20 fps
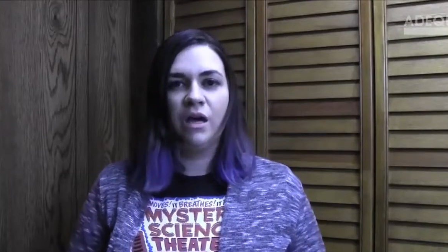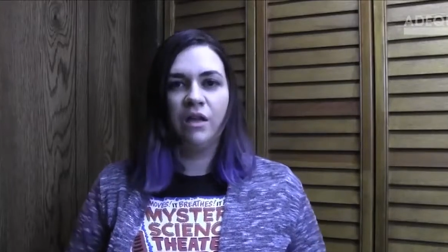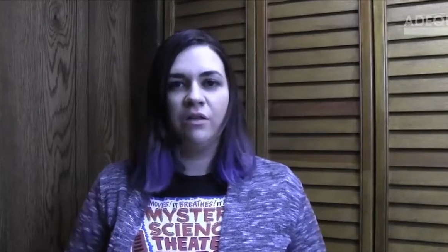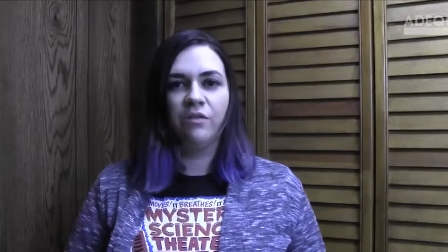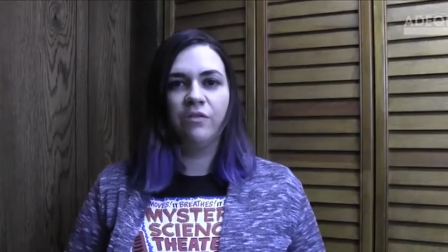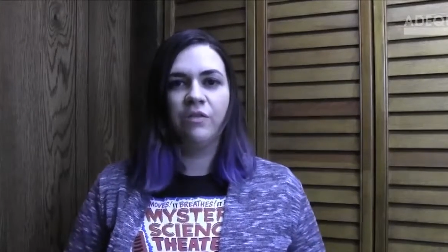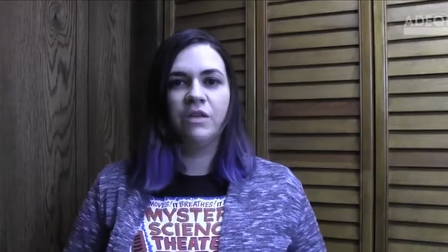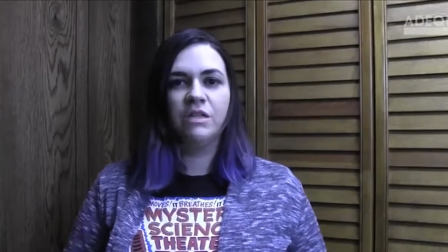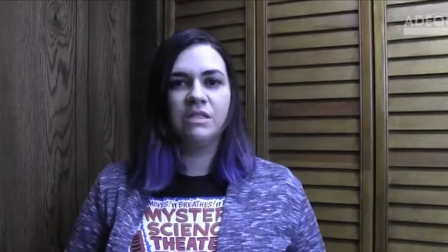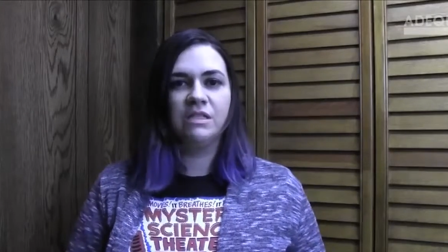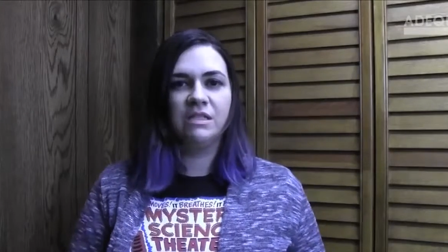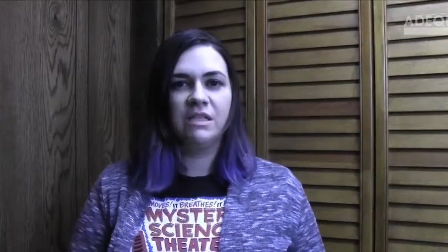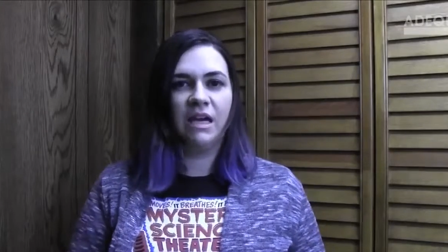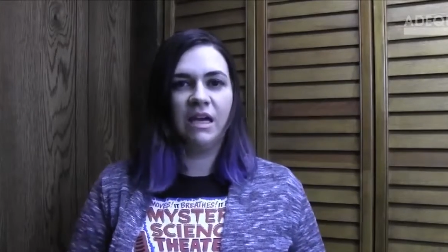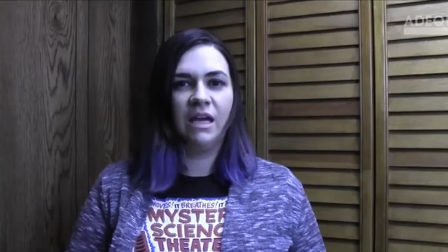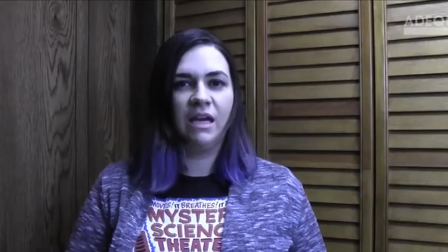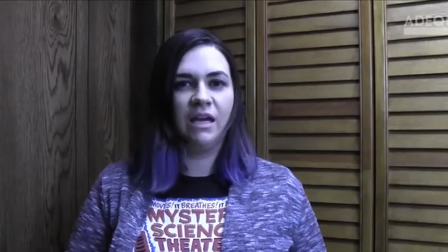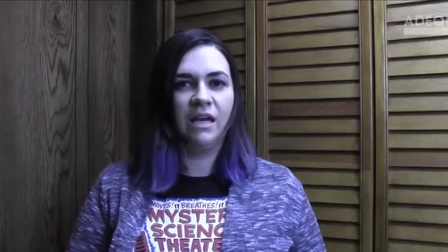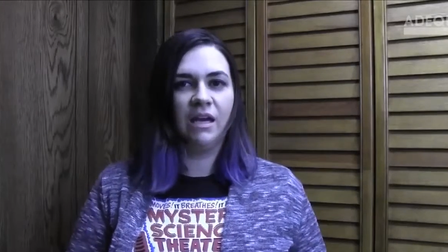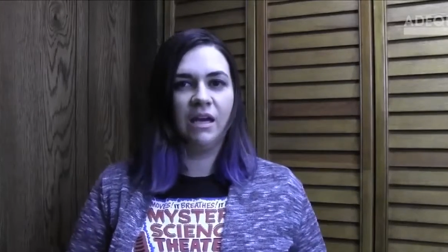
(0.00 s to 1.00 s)
The first
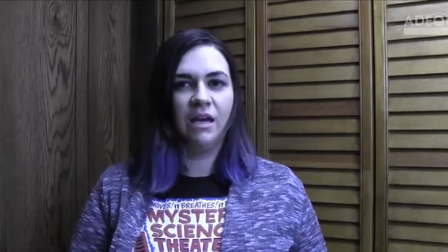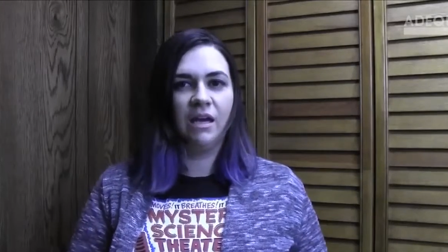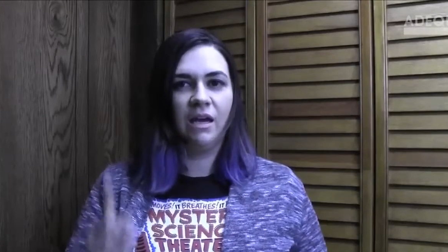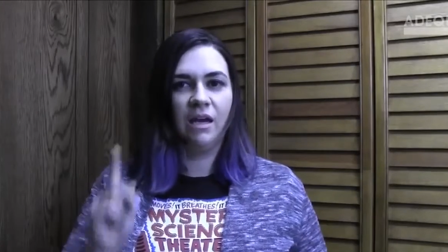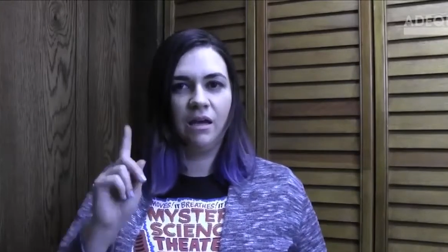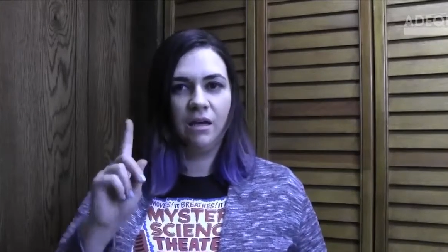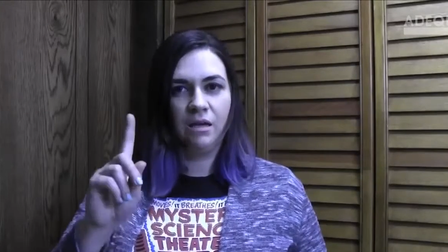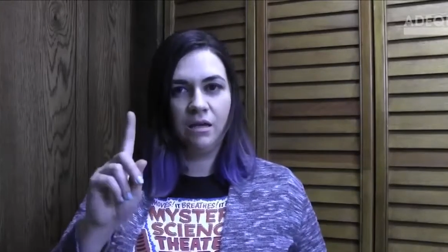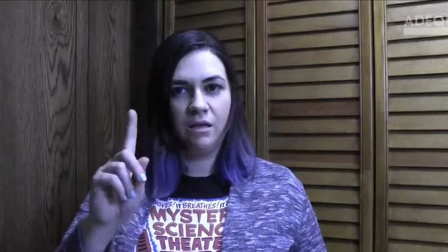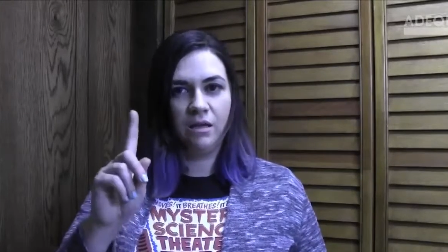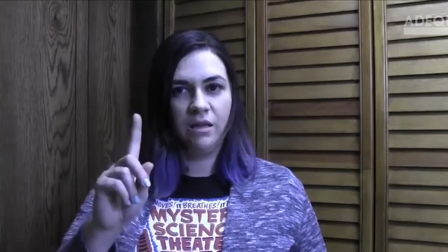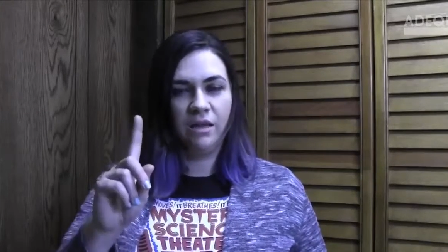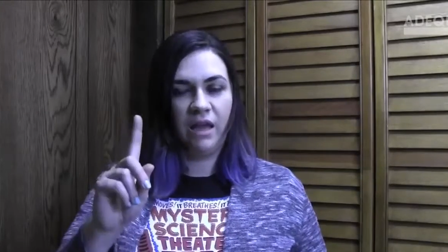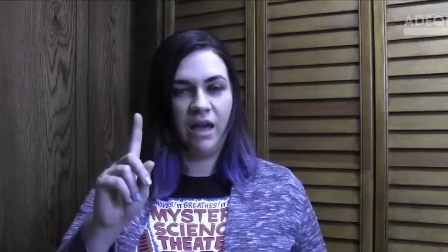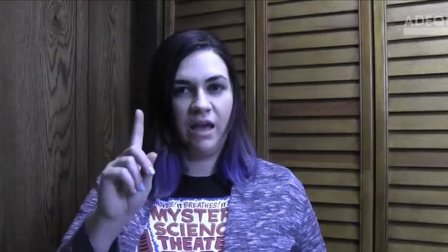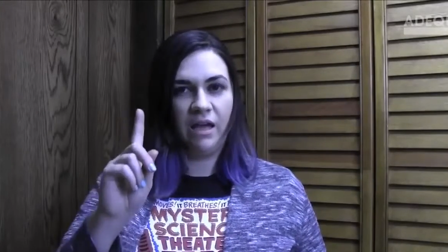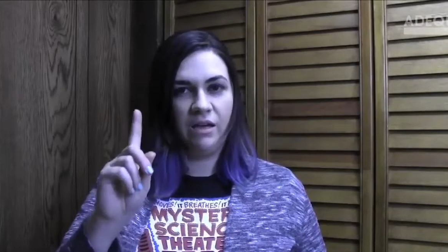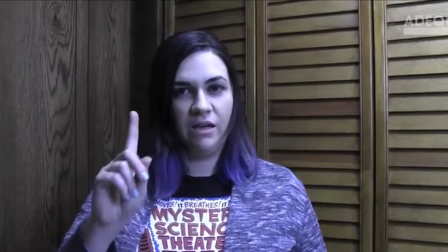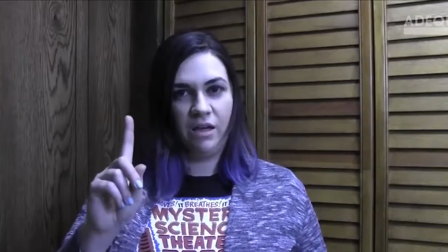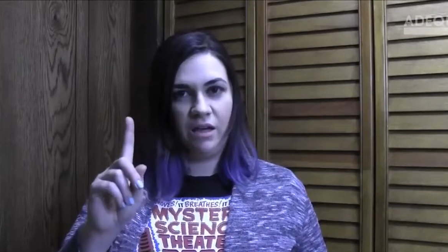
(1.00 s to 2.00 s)
thing
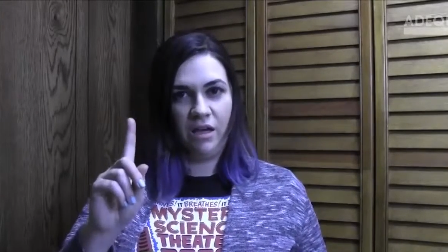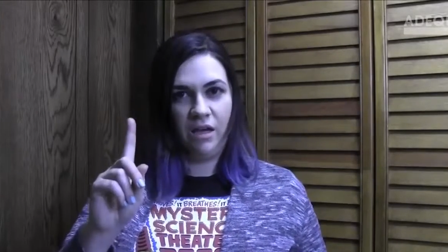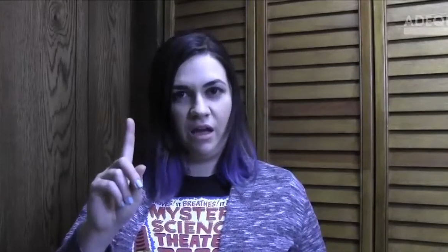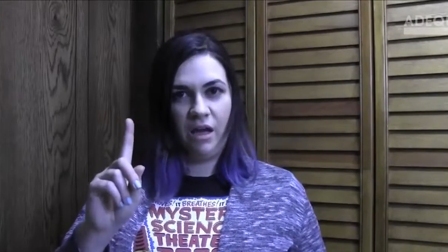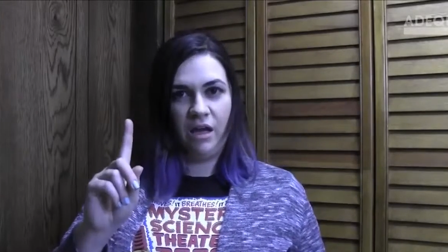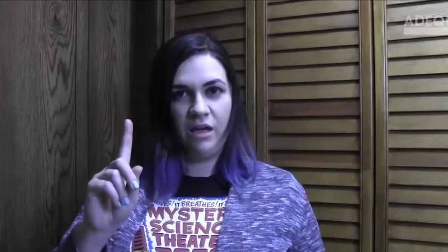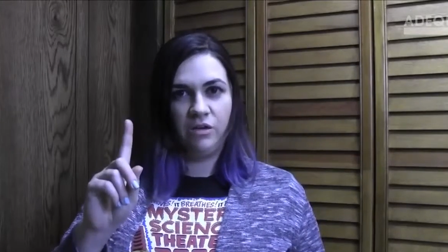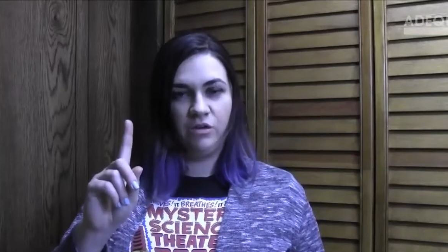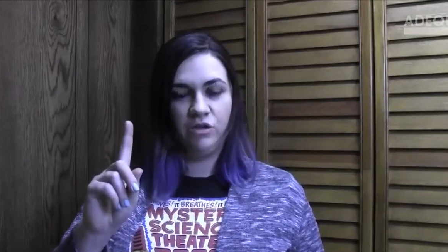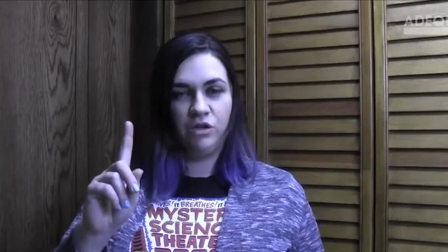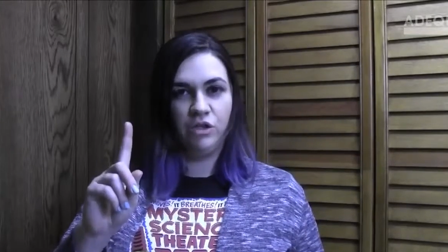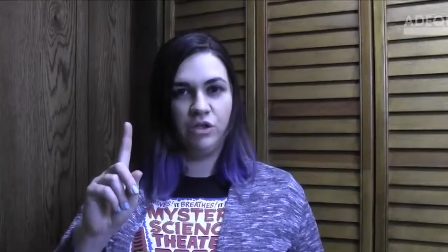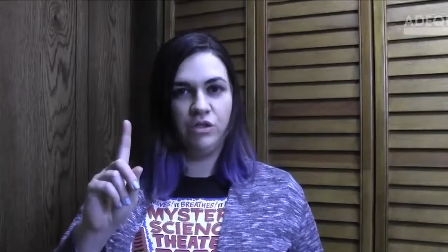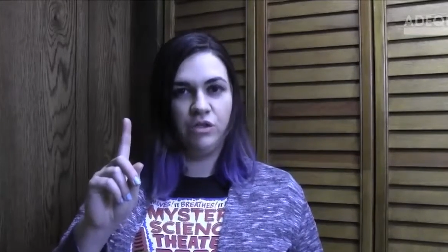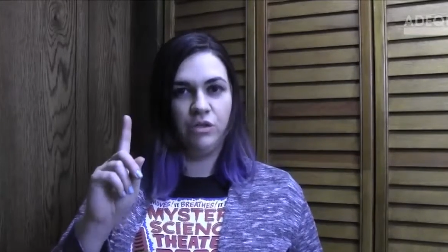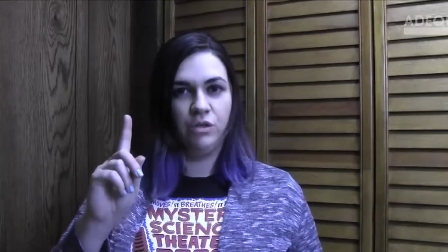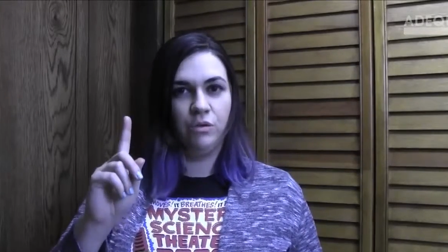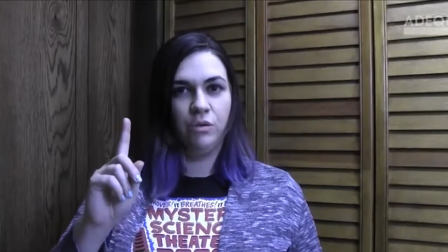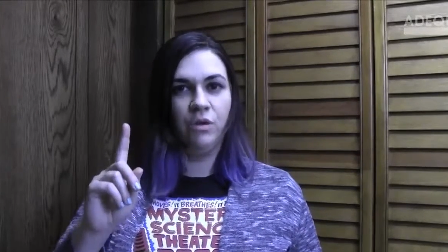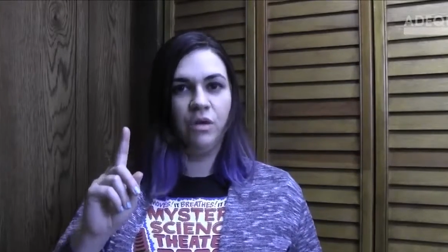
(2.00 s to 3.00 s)
that you should
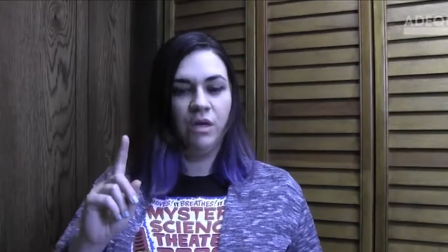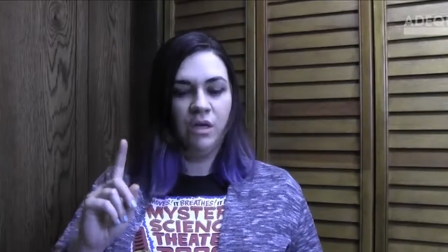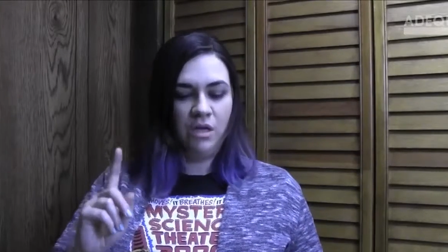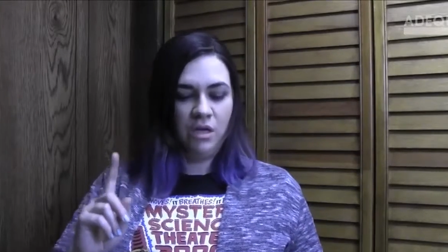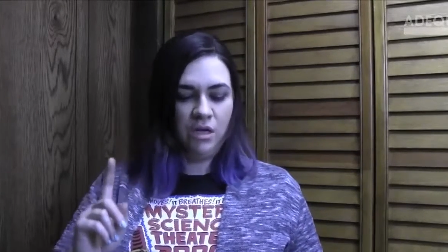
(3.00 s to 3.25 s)
do